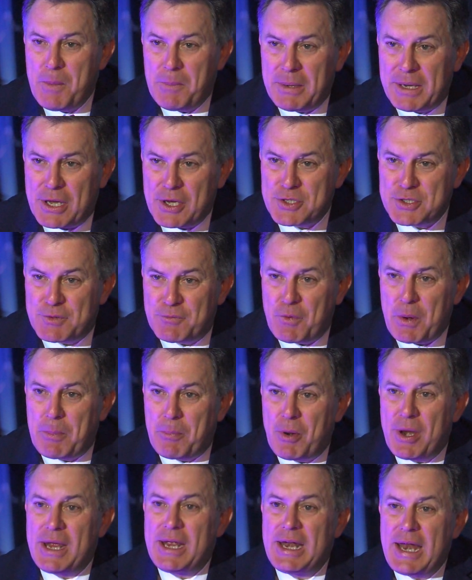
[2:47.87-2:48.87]
because if we
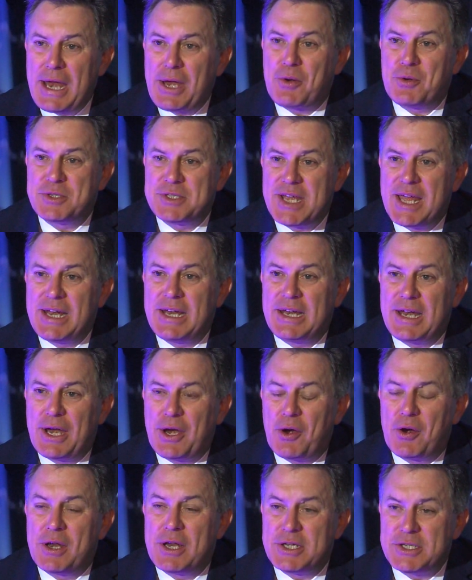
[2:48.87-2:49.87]
bring an anchor tenant
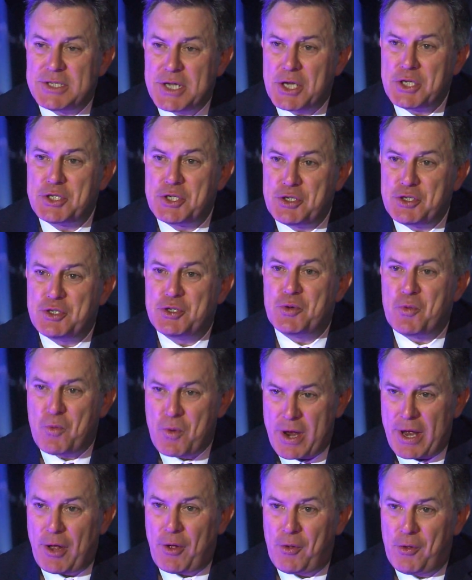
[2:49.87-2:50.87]
here and it doesn't do
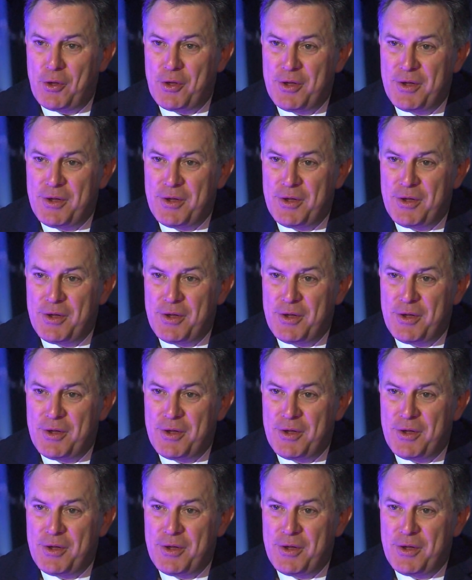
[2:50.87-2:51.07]
well,